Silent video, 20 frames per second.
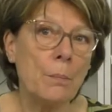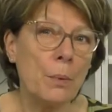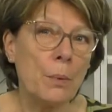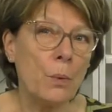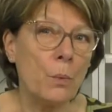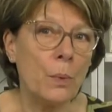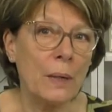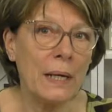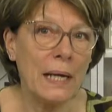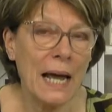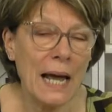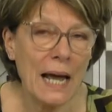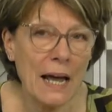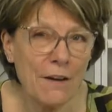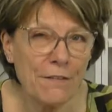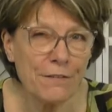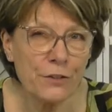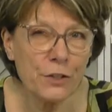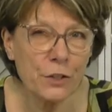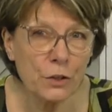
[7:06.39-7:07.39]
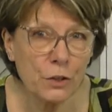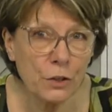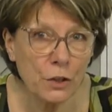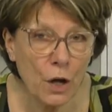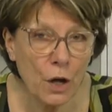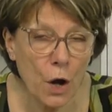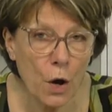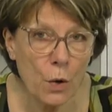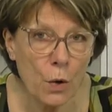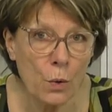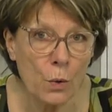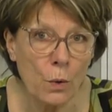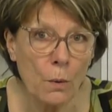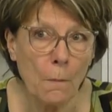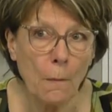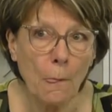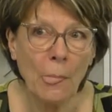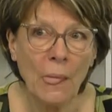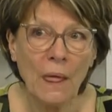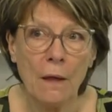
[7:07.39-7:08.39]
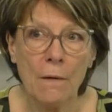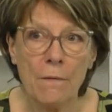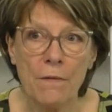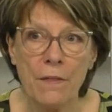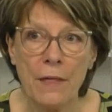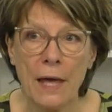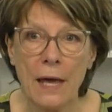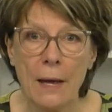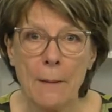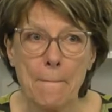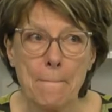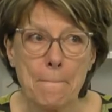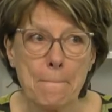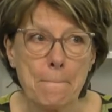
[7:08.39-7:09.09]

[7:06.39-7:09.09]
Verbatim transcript: But we have to know that